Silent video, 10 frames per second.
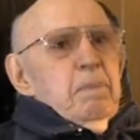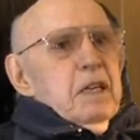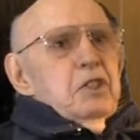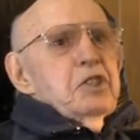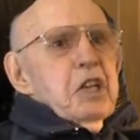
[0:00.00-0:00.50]

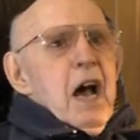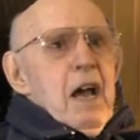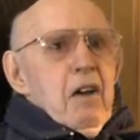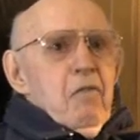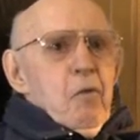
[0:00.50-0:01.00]
big
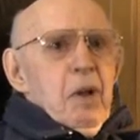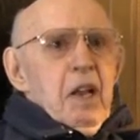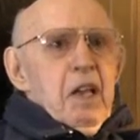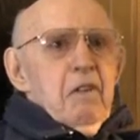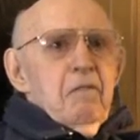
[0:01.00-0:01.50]
sigh of
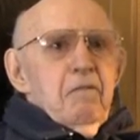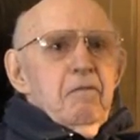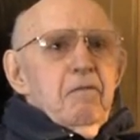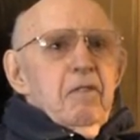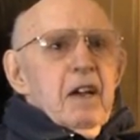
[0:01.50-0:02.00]

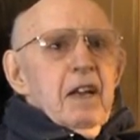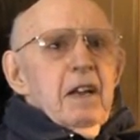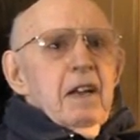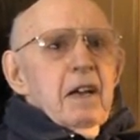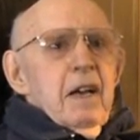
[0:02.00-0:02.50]
relief,
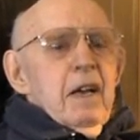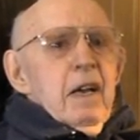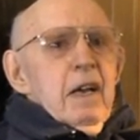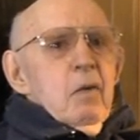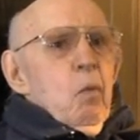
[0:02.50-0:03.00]
and
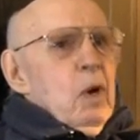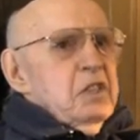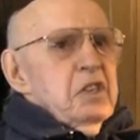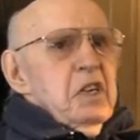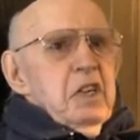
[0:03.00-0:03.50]
it
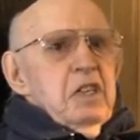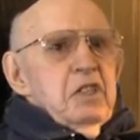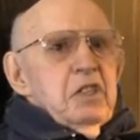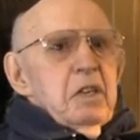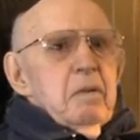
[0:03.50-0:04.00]
wasn't
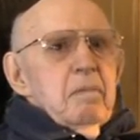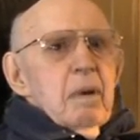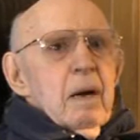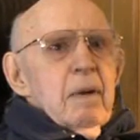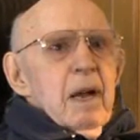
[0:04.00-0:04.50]
easy.
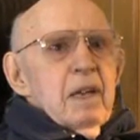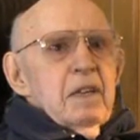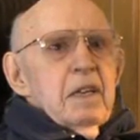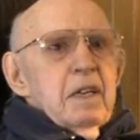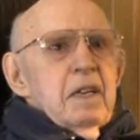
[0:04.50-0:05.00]
I
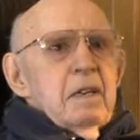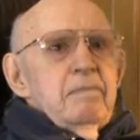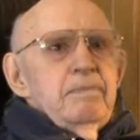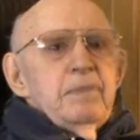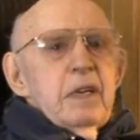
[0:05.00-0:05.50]
tell you,
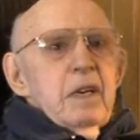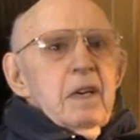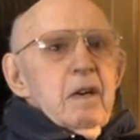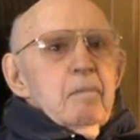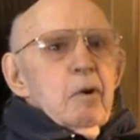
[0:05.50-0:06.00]

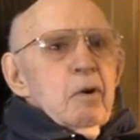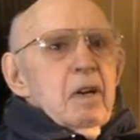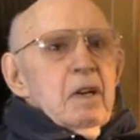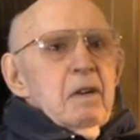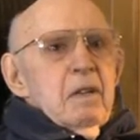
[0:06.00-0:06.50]

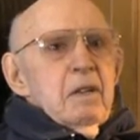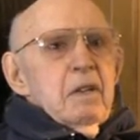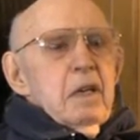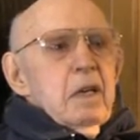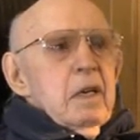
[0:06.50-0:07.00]
boy,
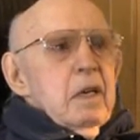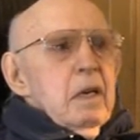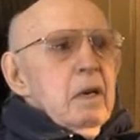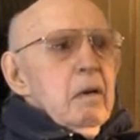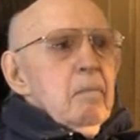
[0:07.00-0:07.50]
the
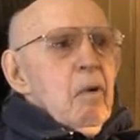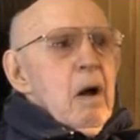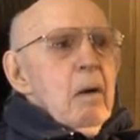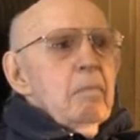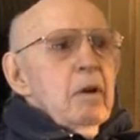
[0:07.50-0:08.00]

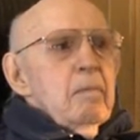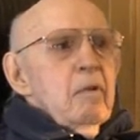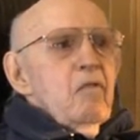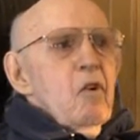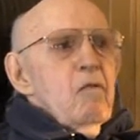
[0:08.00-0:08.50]
problem
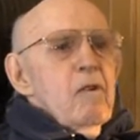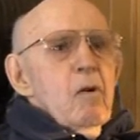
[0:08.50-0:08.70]
of